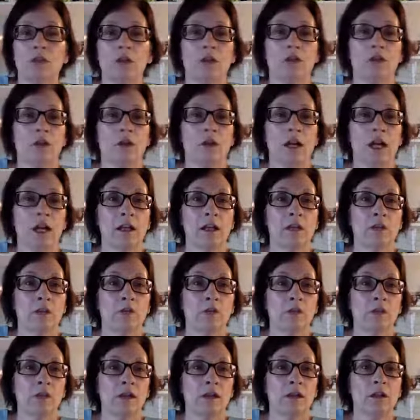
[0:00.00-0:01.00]
go ahead
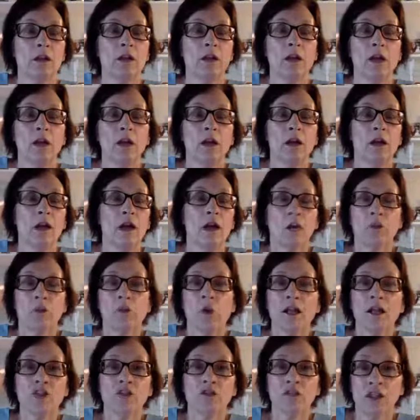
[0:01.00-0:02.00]
and
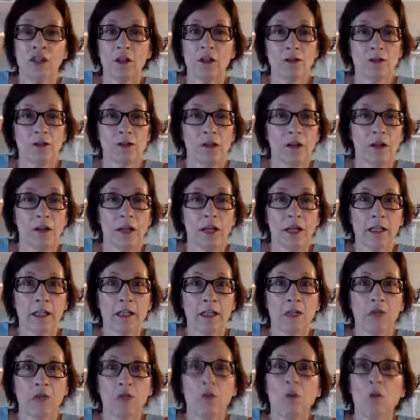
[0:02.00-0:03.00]
watch videos on
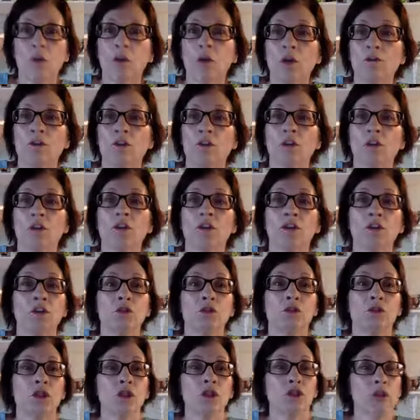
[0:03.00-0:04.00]
Heidi and Orville. You
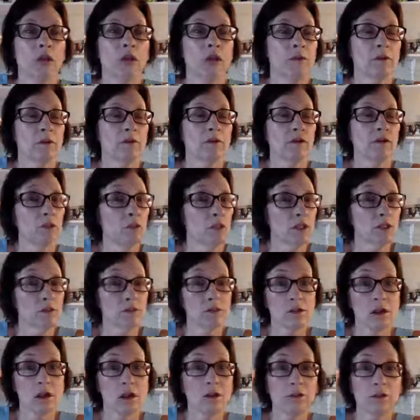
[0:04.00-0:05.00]
can grab a few
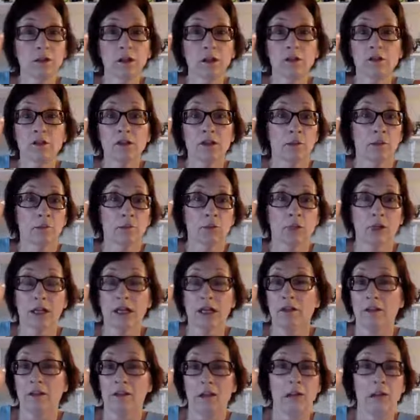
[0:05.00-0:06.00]
consultants and
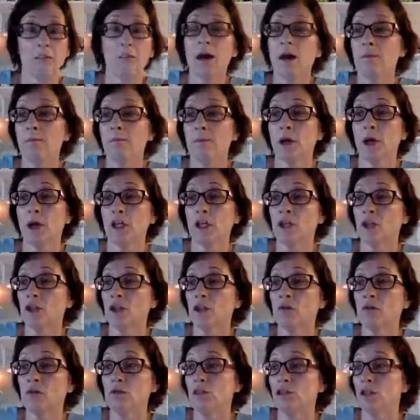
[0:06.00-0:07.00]
bring them up on
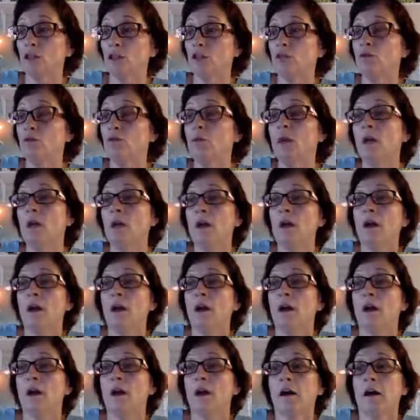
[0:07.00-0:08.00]
YouTube.
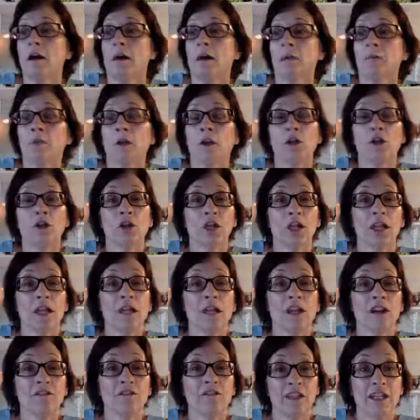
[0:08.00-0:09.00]
Look at
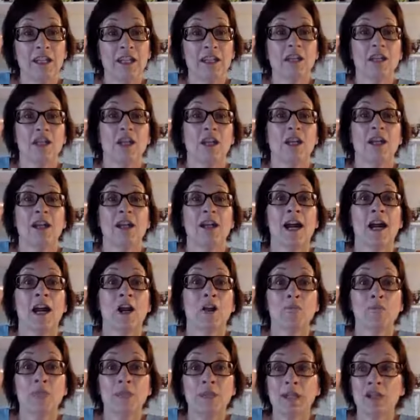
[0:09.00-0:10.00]
our vision,
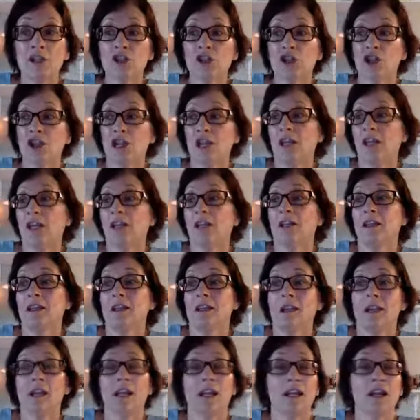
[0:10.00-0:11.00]
our
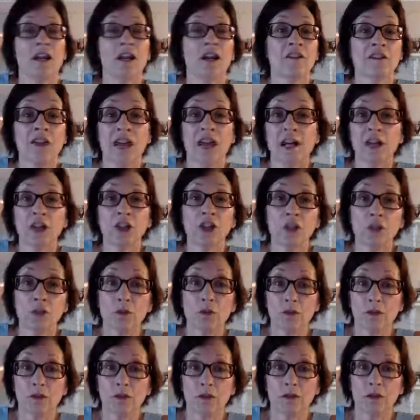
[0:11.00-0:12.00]
mission, and our
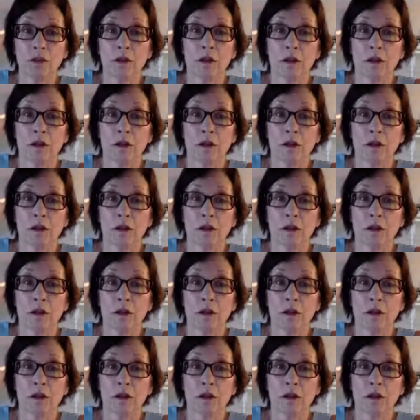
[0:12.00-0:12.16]
values.